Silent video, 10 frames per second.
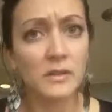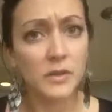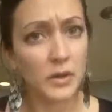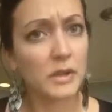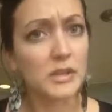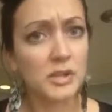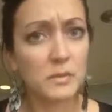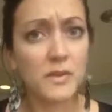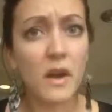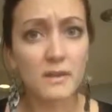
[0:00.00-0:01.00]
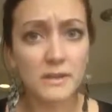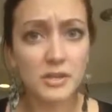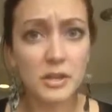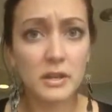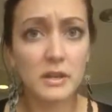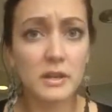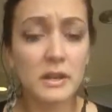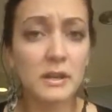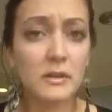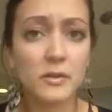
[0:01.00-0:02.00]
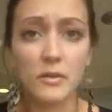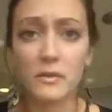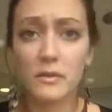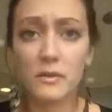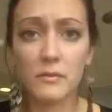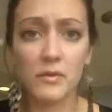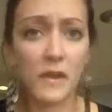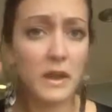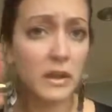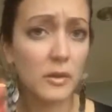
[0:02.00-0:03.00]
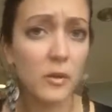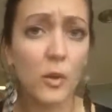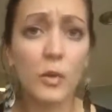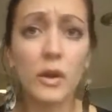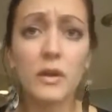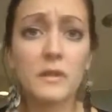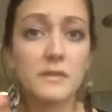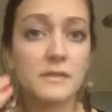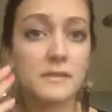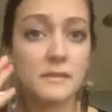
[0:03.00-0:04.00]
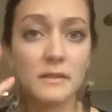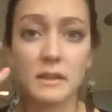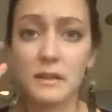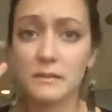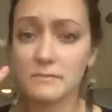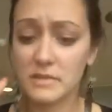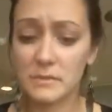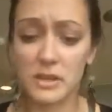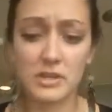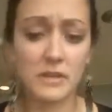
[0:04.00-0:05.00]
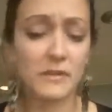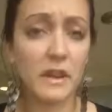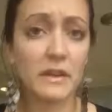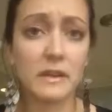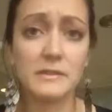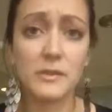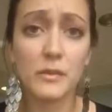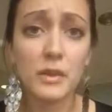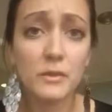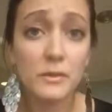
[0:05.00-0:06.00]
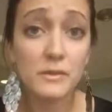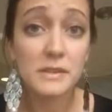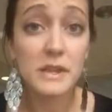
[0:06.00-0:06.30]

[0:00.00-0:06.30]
circulation with oxygen. You're refining your pores, diminishing fine lines and wrinkles.